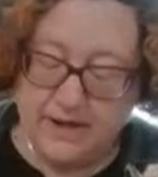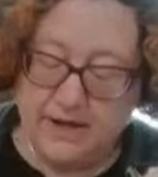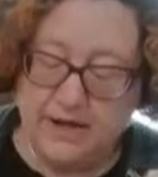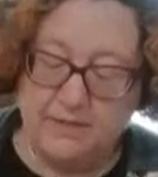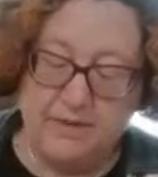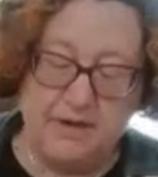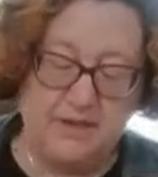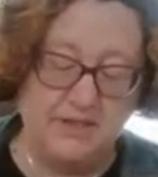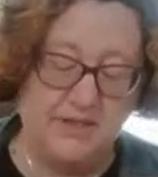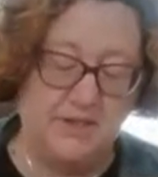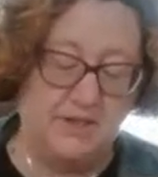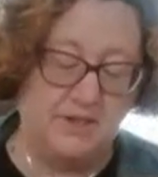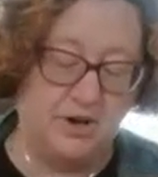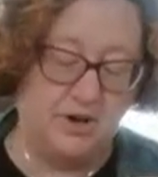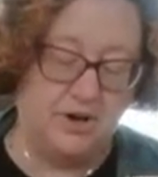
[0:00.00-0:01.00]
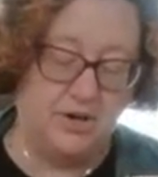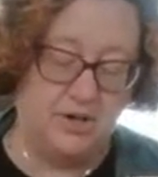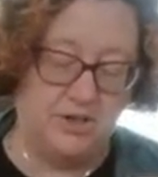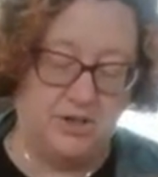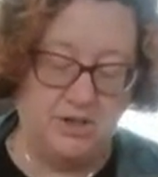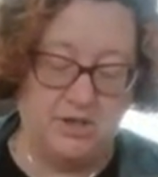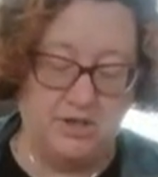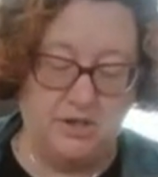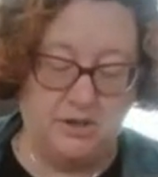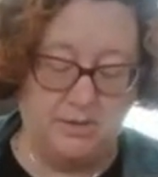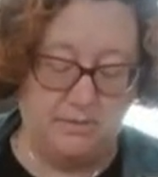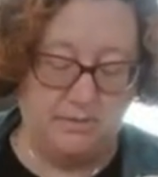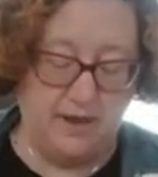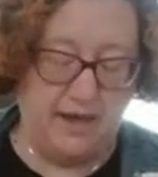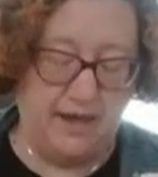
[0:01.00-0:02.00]
I'm going to start
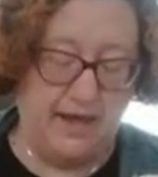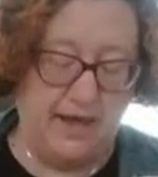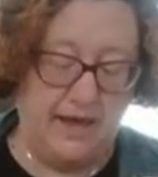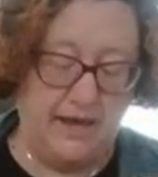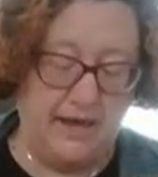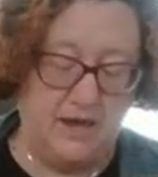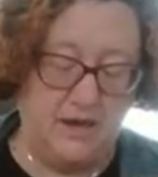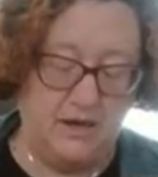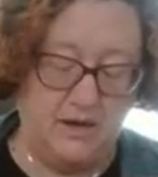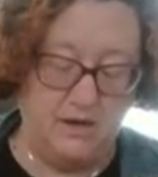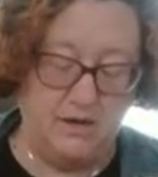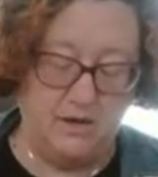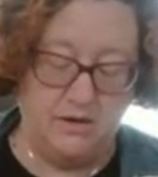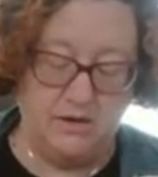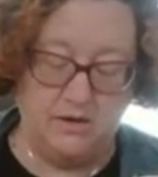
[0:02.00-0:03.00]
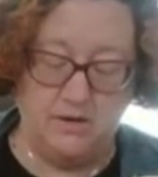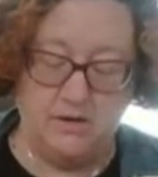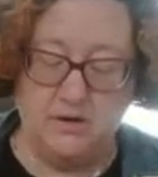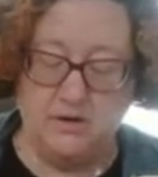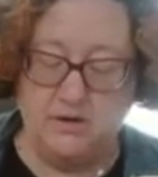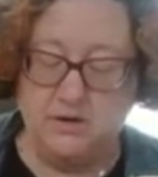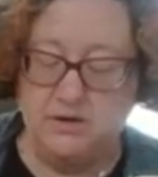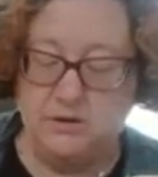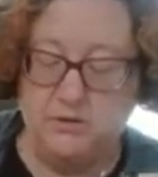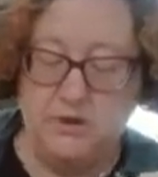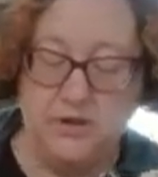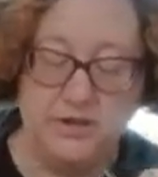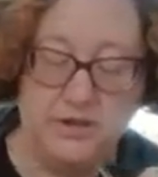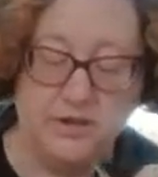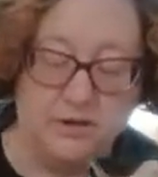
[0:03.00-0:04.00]
by, so we're going
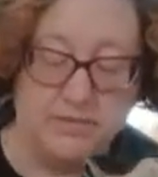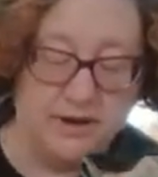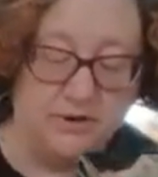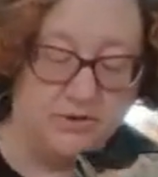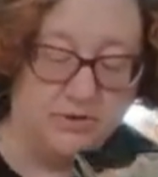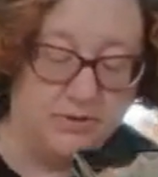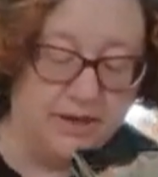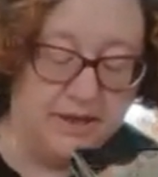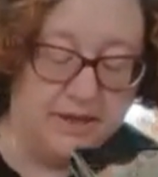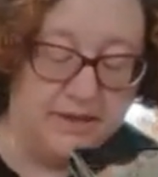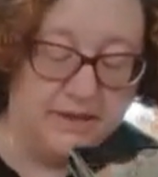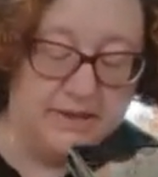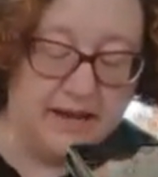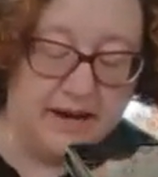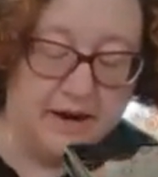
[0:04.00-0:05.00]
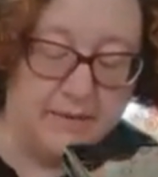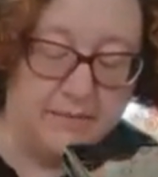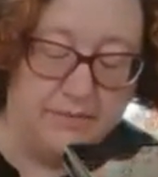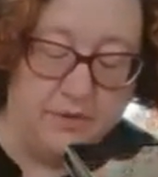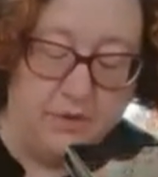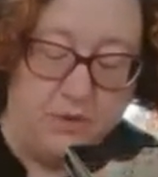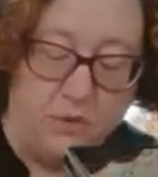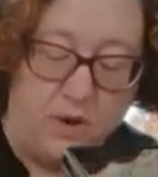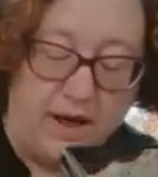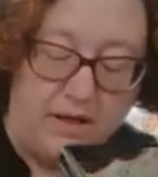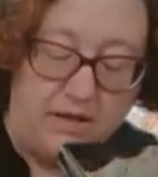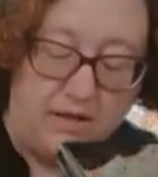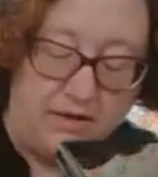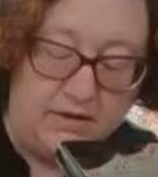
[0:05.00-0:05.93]
to start by trimming this side up well.